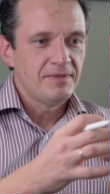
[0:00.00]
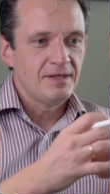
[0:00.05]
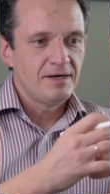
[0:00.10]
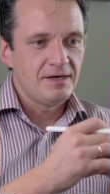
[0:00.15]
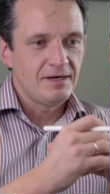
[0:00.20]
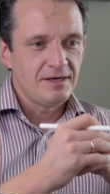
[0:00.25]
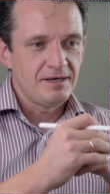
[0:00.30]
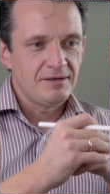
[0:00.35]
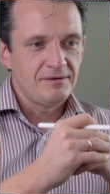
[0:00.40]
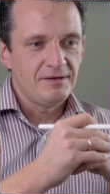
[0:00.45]

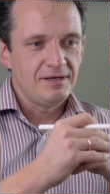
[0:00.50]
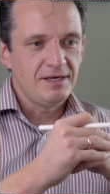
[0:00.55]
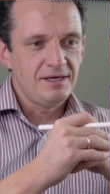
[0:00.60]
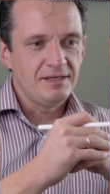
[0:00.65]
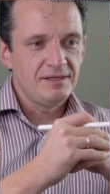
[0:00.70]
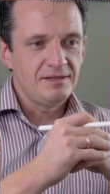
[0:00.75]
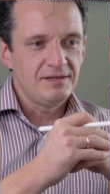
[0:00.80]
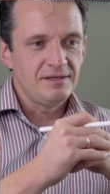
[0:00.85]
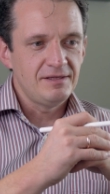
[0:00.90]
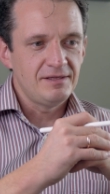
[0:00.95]
uh,
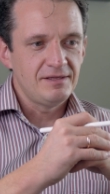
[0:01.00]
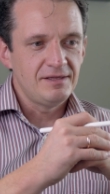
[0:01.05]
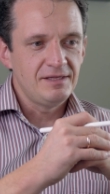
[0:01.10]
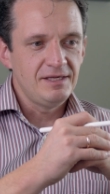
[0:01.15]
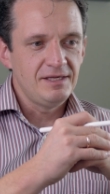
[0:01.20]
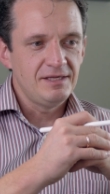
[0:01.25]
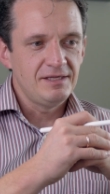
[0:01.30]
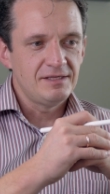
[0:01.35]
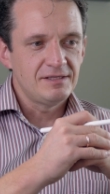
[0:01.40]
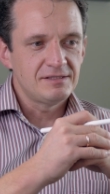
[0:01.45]
and
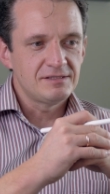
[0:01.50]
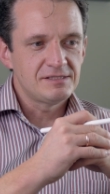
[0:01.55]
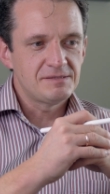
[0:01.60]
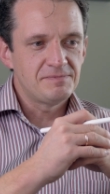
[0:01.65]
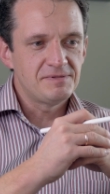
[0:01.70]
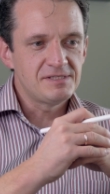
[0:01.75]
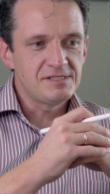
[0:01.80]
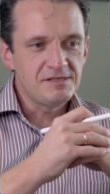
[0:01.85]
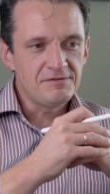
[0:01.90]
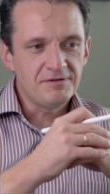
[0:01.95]
the
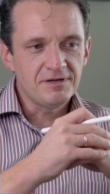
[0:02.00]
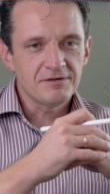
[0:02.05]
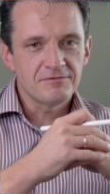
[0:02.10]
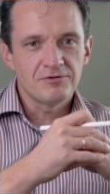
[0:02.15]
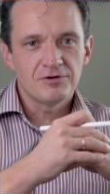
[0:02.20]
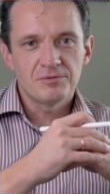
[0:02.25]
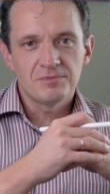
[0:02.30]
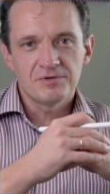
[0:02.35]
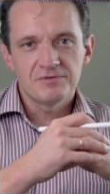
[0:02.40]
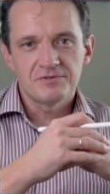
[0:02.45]
specific
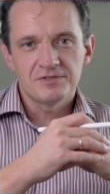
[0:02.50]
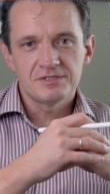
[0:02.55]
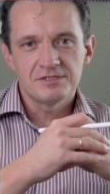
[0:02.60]
form of